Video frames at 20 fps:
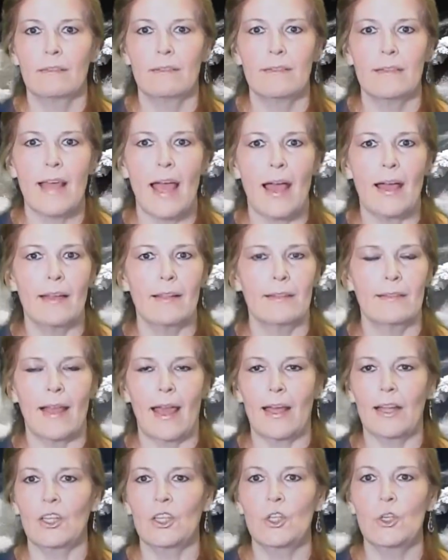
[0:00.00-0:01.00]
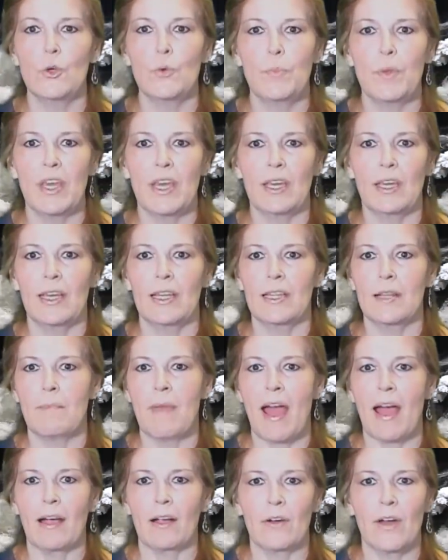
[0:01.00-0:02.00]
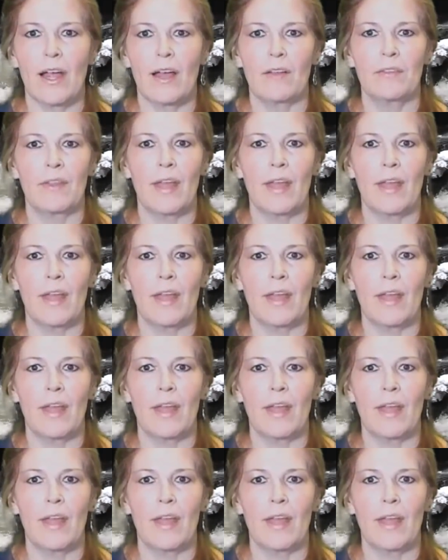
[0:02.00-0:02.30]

that looping in the background,